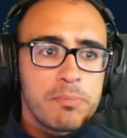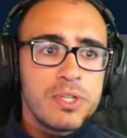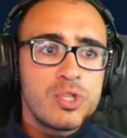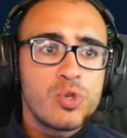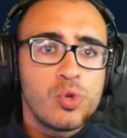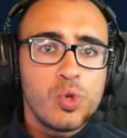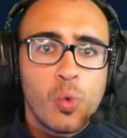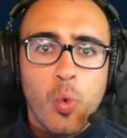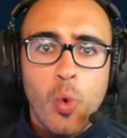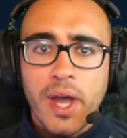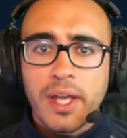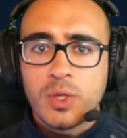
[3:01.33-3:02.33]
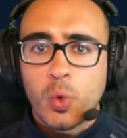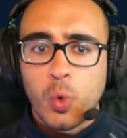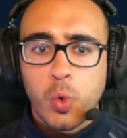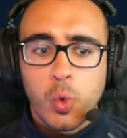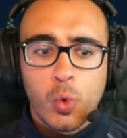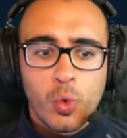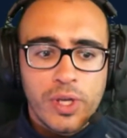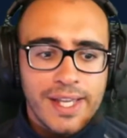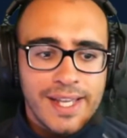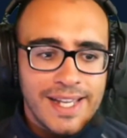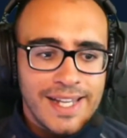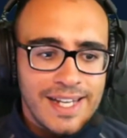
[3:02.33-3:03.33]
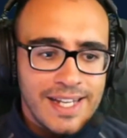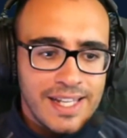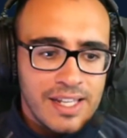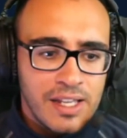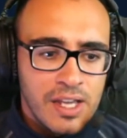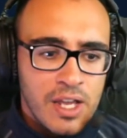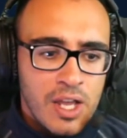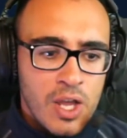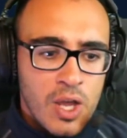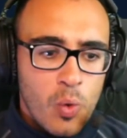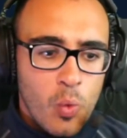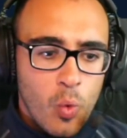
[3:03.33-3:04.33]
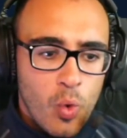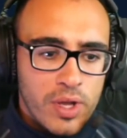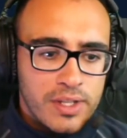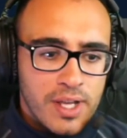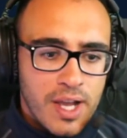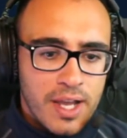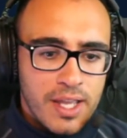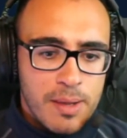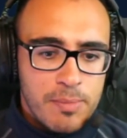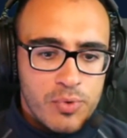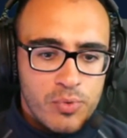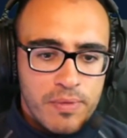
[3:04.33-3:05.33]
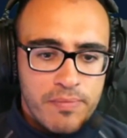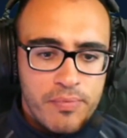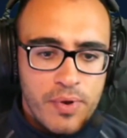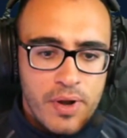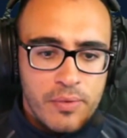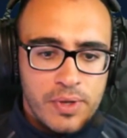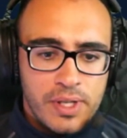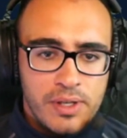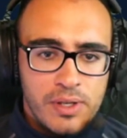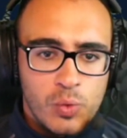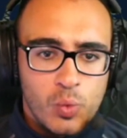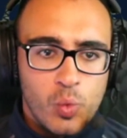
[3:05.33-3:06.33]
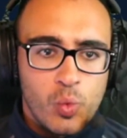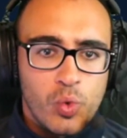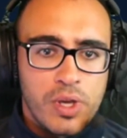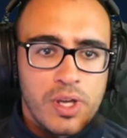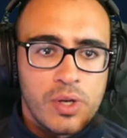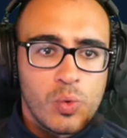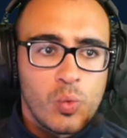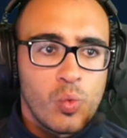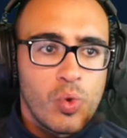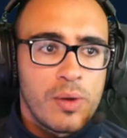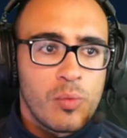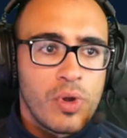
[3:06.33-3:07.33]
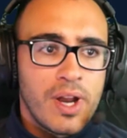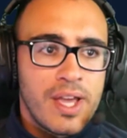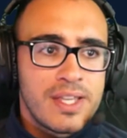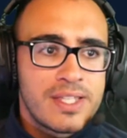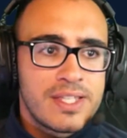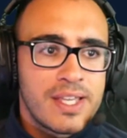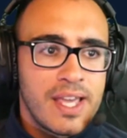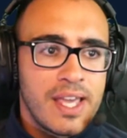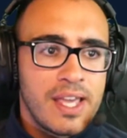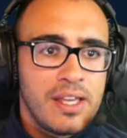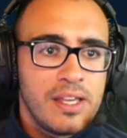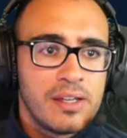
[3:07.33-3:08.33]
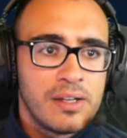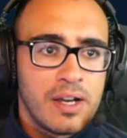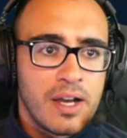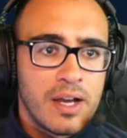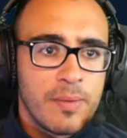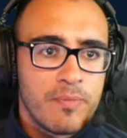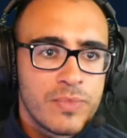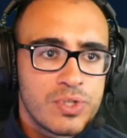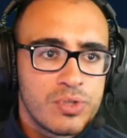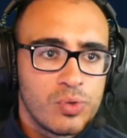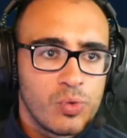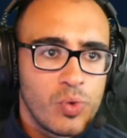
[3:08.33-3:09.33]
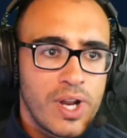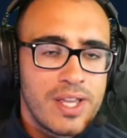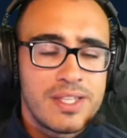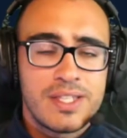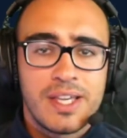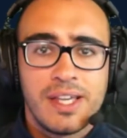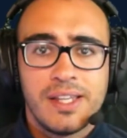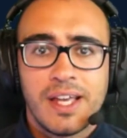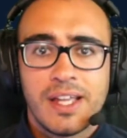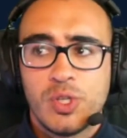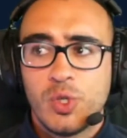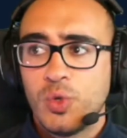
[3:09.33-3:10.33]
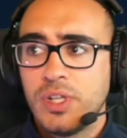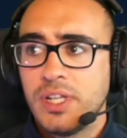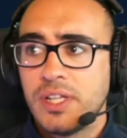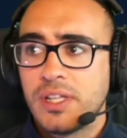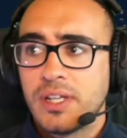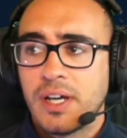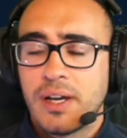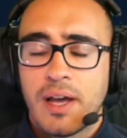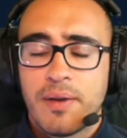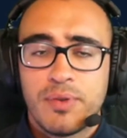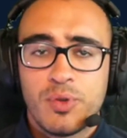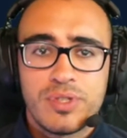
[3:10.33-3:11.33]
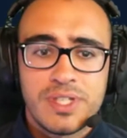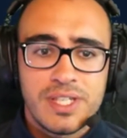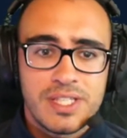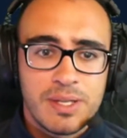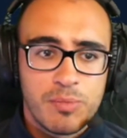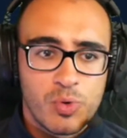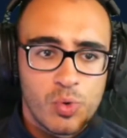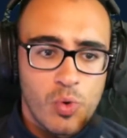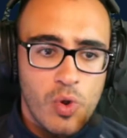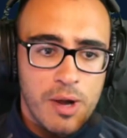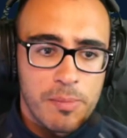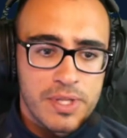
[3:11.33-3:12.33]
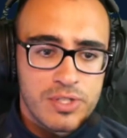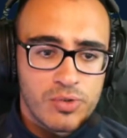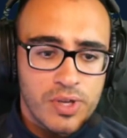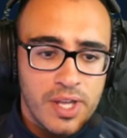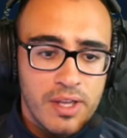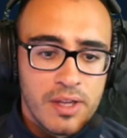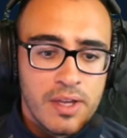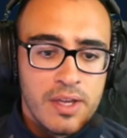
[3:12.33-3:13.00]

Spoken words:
me show you quite quickly what I am referring when I say when I say that you need a few system requirements. Okay.